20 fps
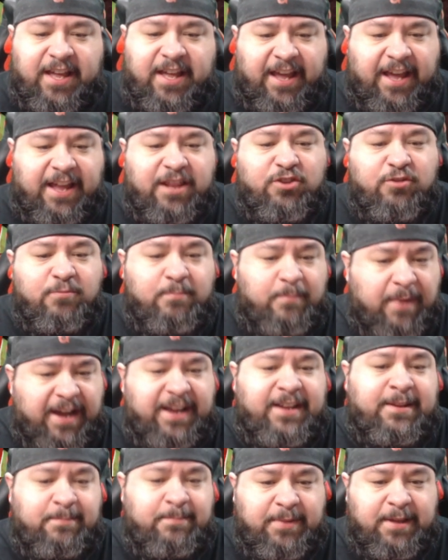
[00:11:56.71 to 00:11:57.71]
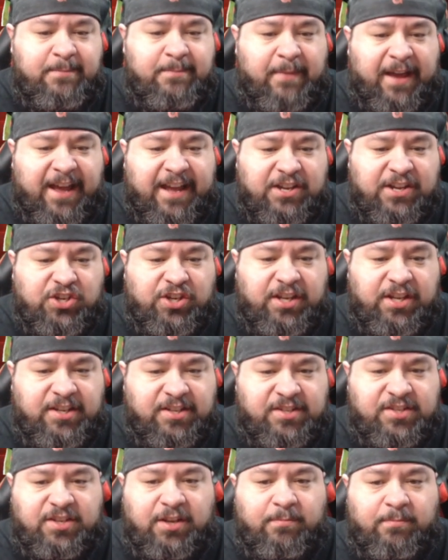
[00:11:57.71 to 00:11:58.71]
and you might be matching
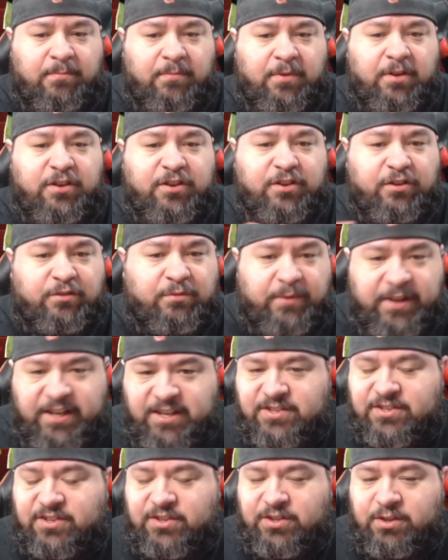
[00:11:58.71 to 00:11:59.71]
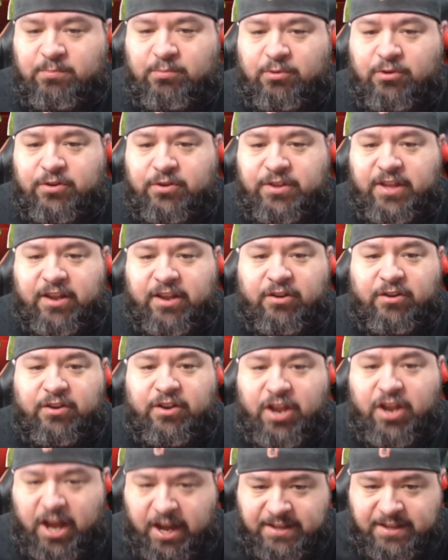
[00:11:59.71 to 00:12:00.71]
some greens on the board that are
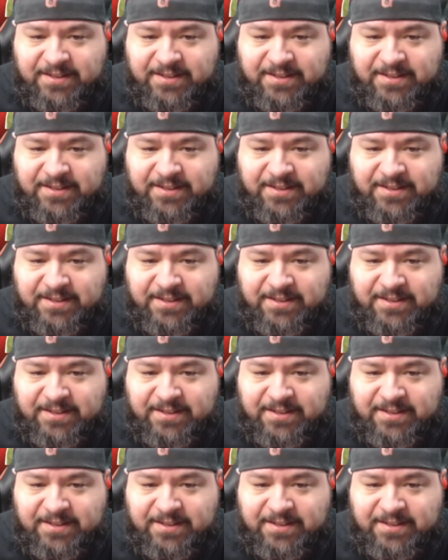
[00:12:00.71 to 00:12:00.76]
not